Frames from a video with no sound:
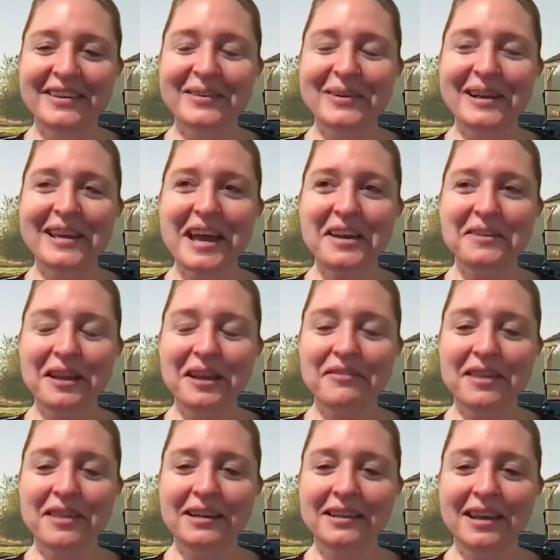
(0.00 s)
Oh, I kind of
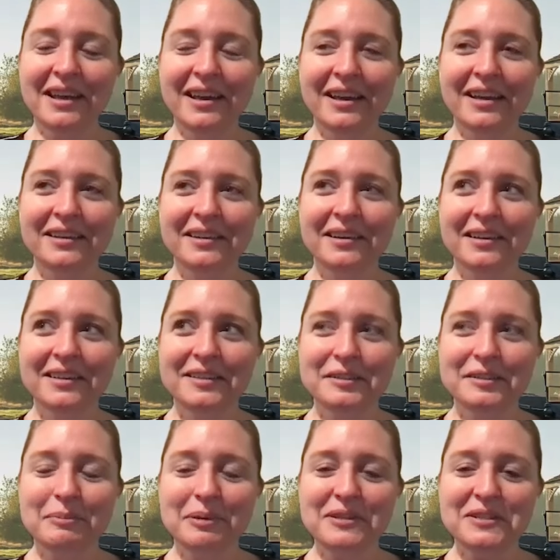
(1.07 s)
love that line. God
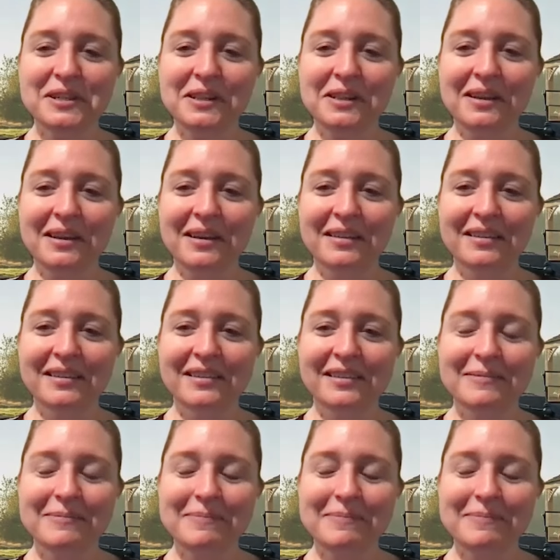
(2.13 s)
doesn't punch mm-hmm. a clock.